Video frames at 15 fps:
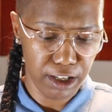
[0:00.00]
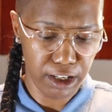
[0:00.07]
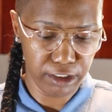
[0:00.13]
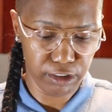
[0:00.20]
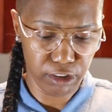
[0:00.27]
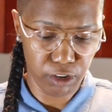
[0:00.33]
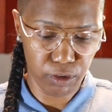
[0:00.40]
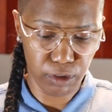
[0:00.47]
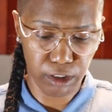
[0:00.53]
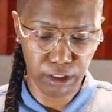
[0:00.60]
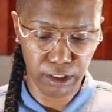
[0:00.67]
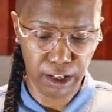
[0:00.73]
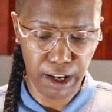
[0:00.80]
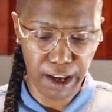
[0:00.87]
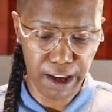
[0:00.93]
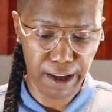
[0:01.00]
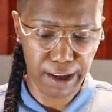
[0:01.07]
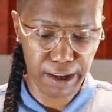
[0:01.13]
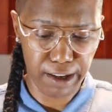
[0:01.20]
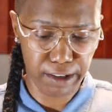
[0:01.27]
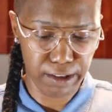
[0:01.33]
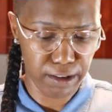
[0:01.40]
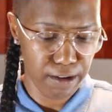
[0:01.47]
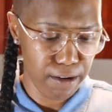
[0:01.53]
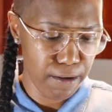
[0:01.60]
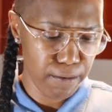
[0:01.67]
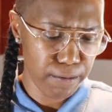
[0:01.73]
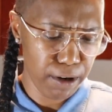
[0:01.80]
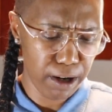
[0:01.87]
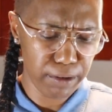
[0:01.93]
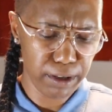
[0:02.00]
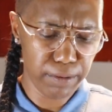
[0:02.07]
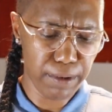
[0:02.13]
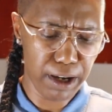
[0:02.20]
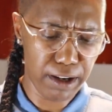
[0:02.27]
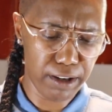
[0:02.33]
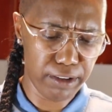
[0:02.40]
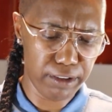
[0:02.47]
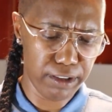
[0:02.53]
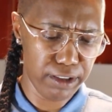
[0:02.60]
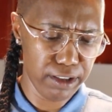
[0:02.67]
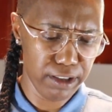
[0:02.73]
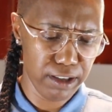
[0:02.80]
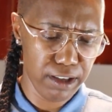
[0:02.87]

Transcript: And so we're gonna add probably about